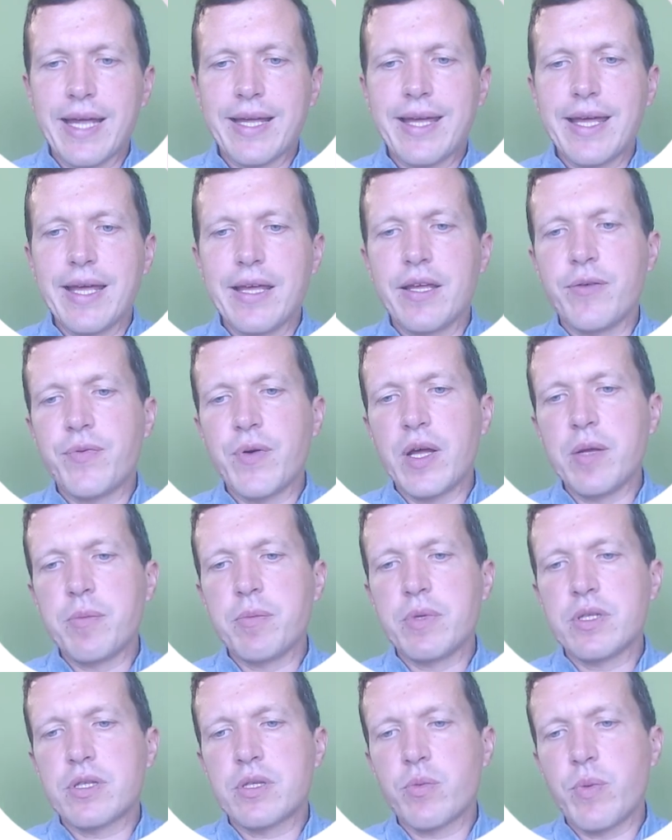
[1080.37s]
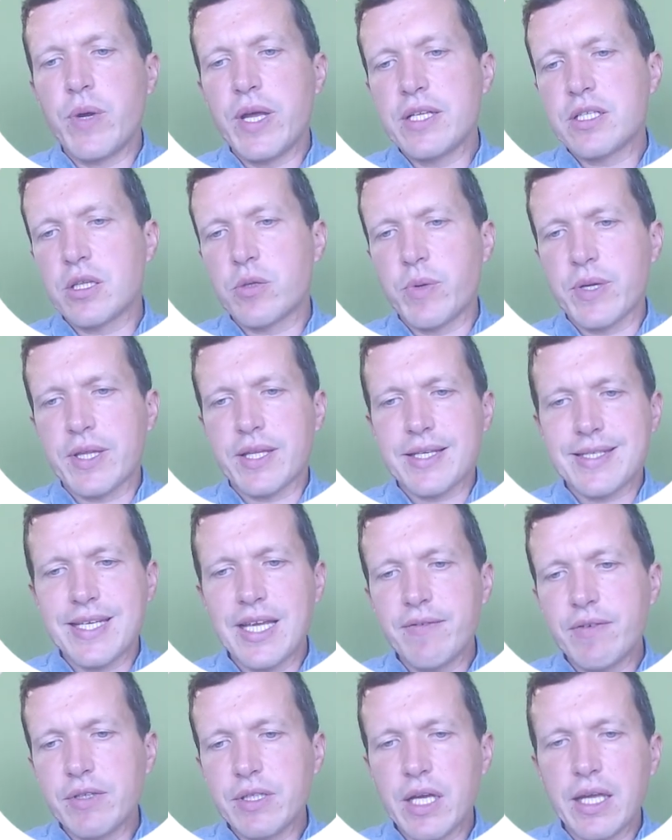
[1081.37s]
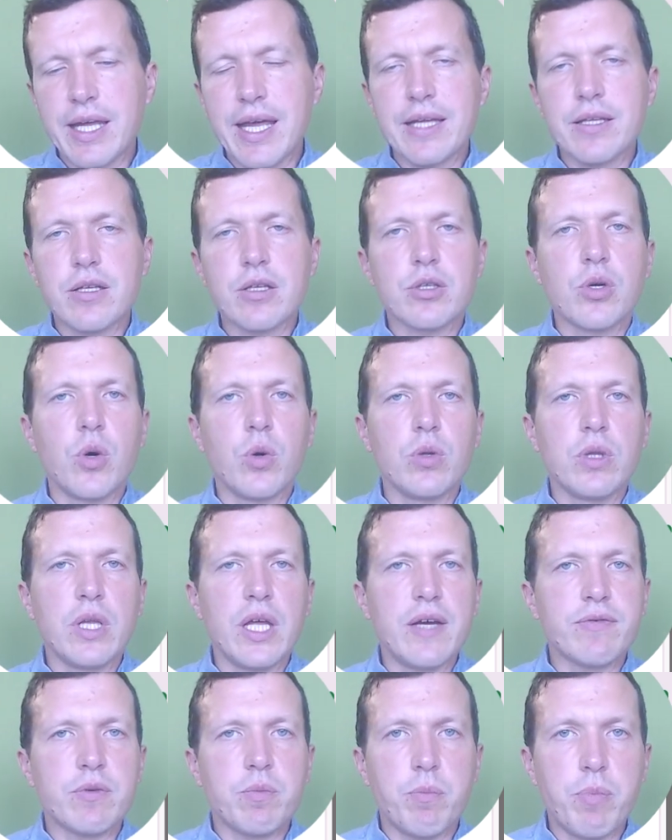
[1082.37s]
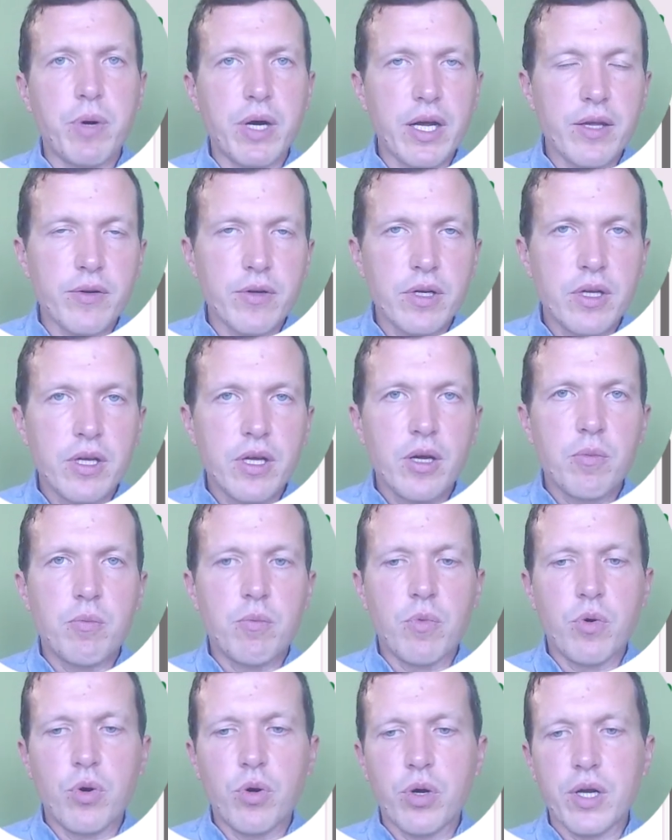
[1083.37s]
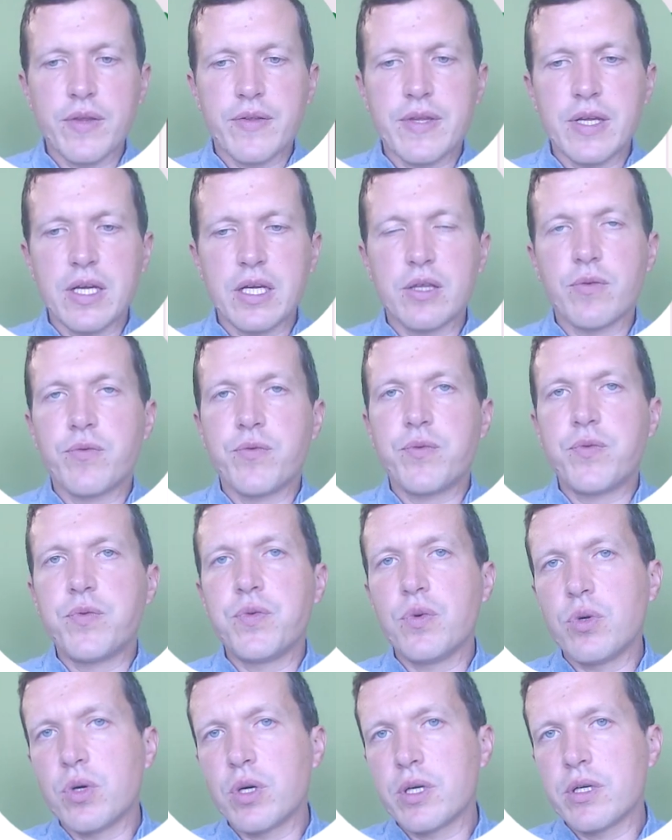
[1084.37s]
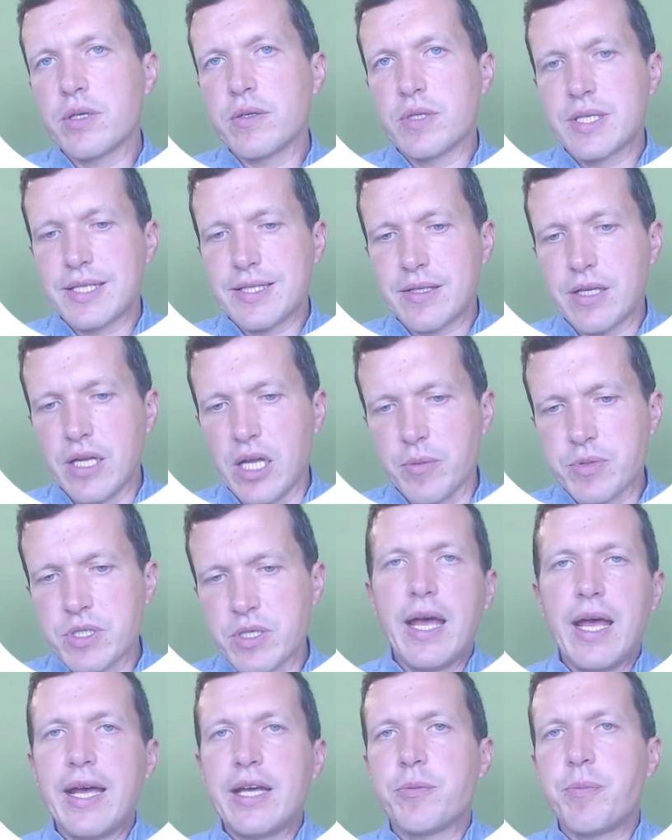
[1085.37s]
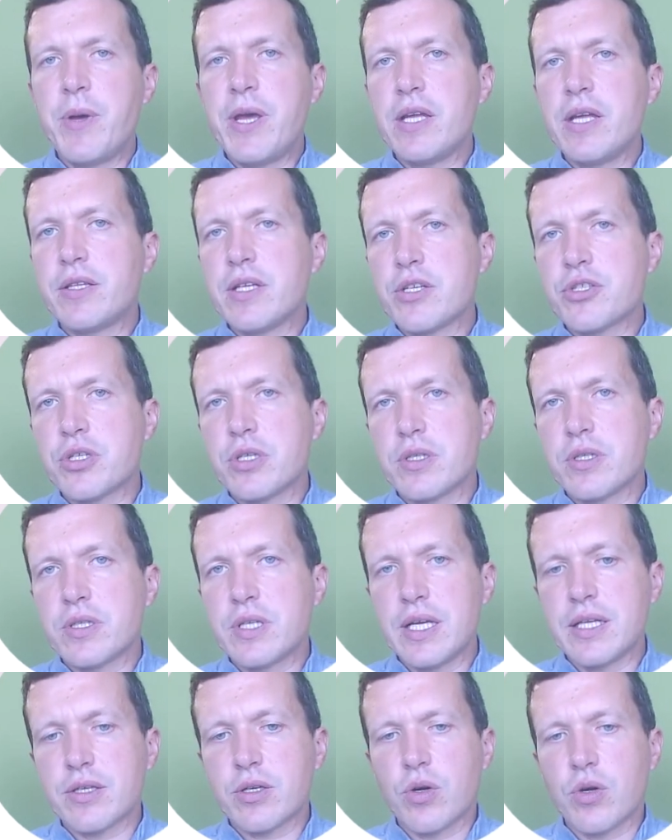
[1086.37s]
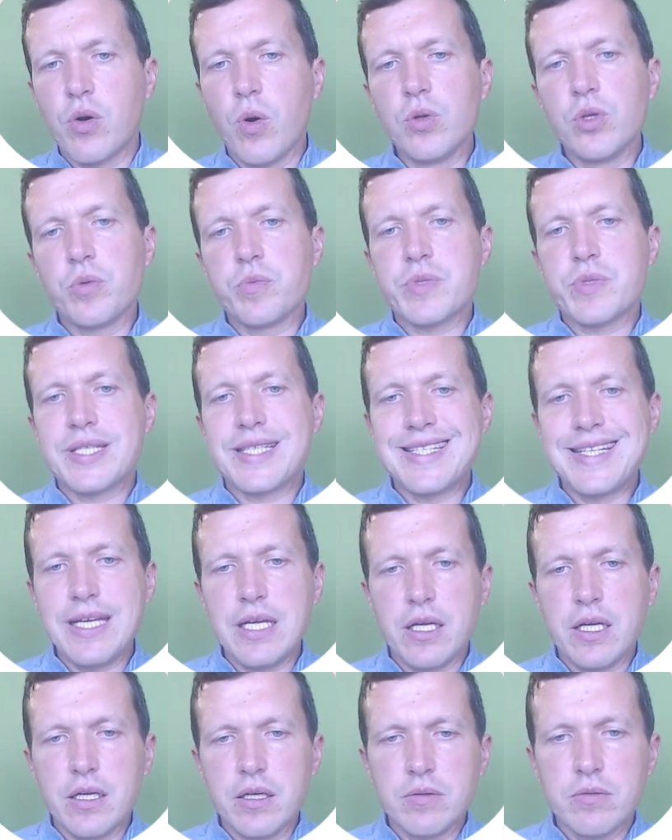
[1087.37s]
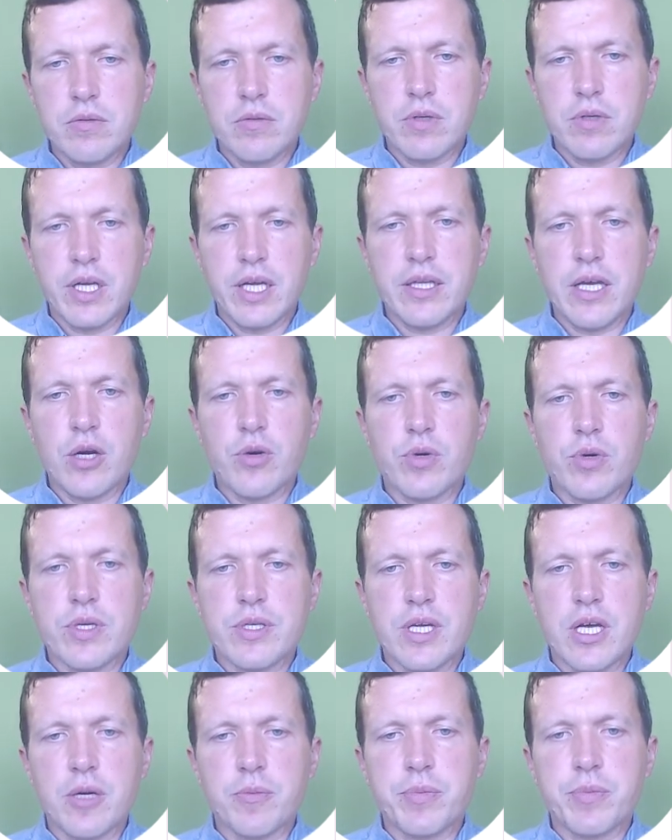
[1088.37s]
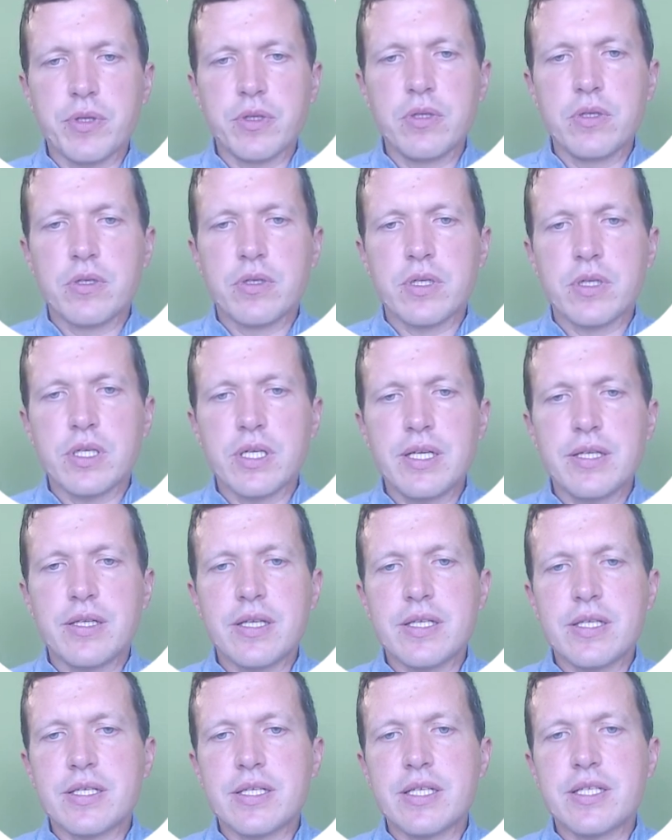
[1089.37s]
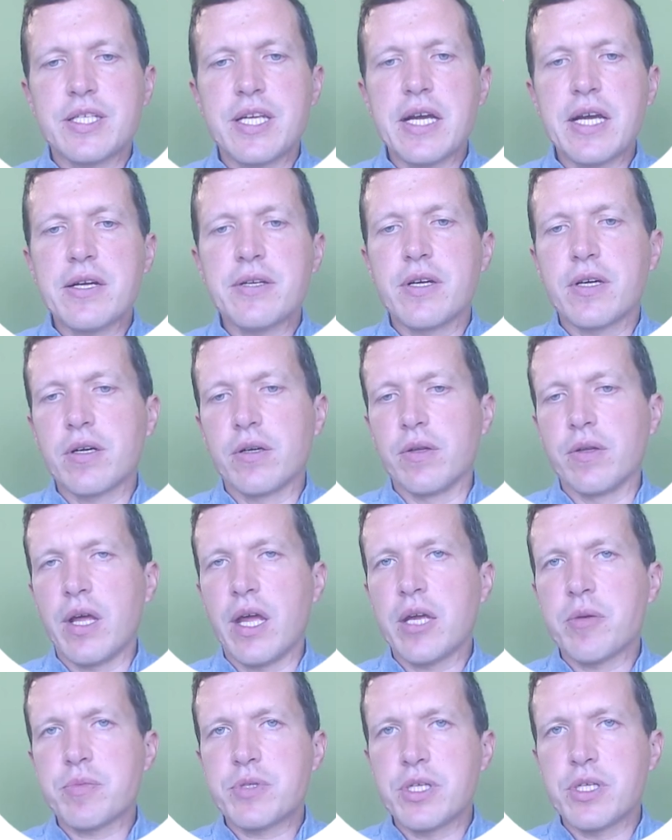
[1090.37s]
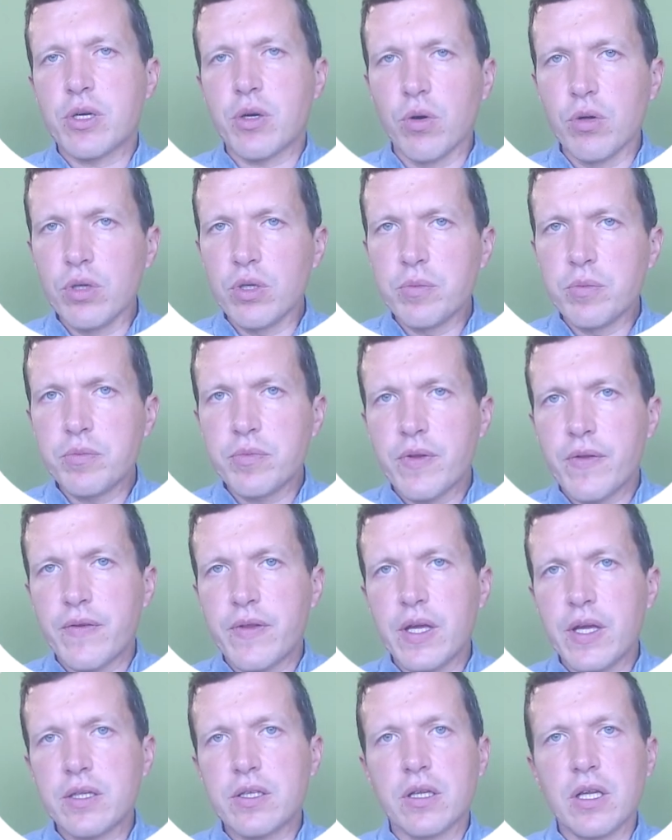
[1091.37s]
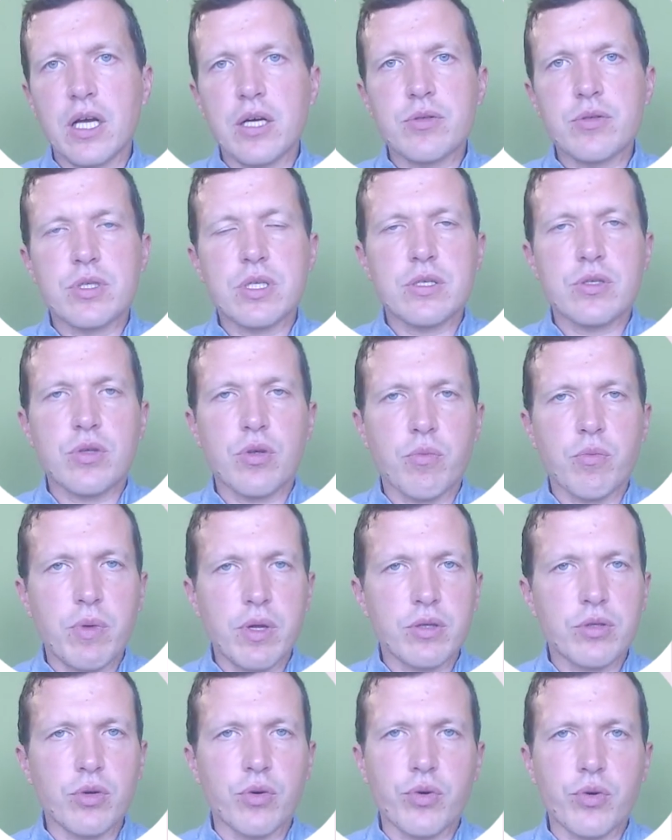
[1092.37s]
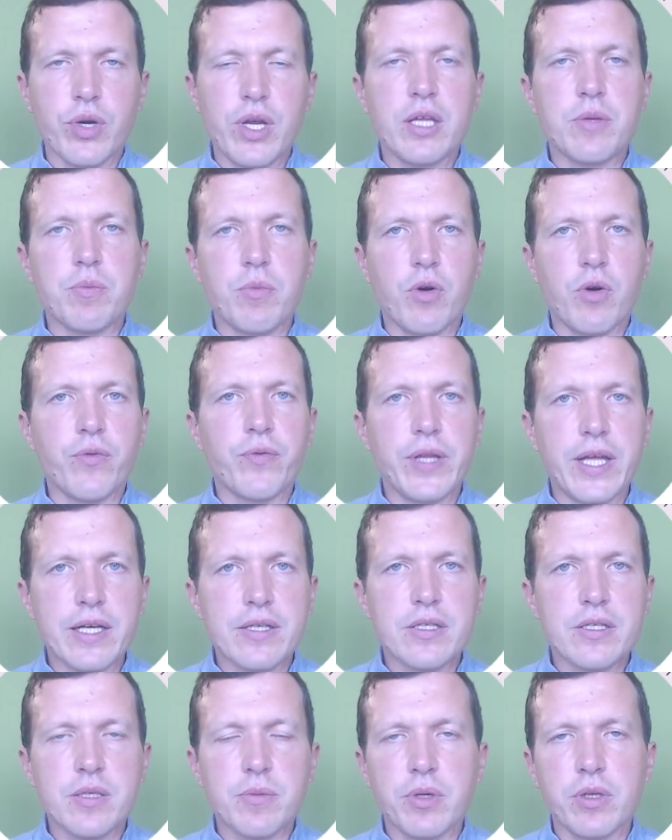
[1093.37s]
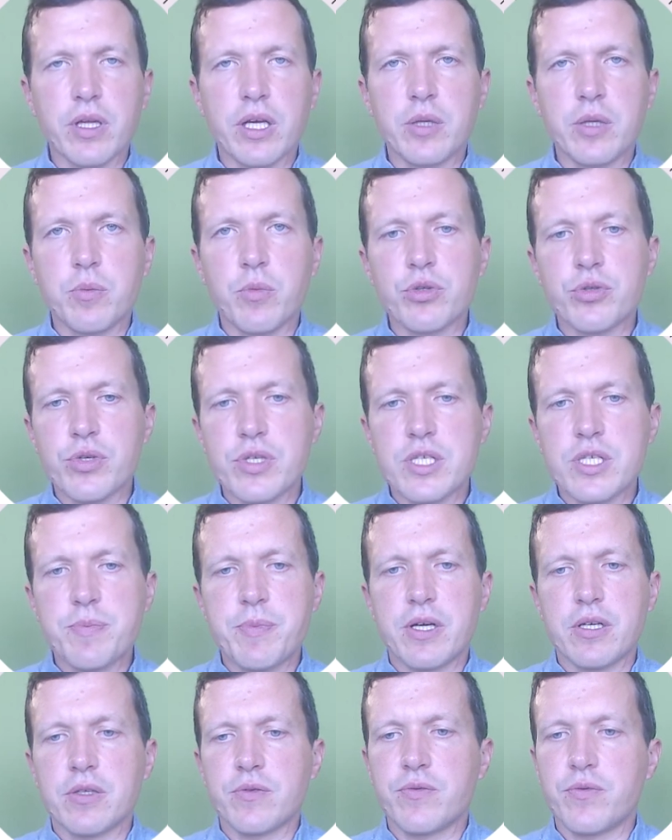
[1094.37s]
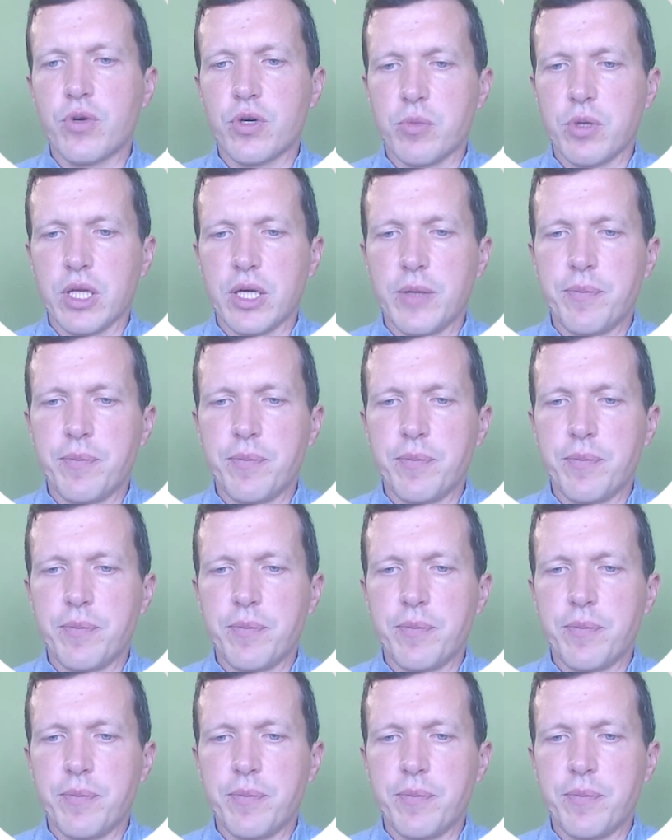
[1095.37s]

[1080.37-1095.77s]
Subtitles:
if I'm 2027, I cannot go left by more than 4 steps. And pay attention that column C in our example, it is a technical empty column that allows us to create more flexible and more transparent formula.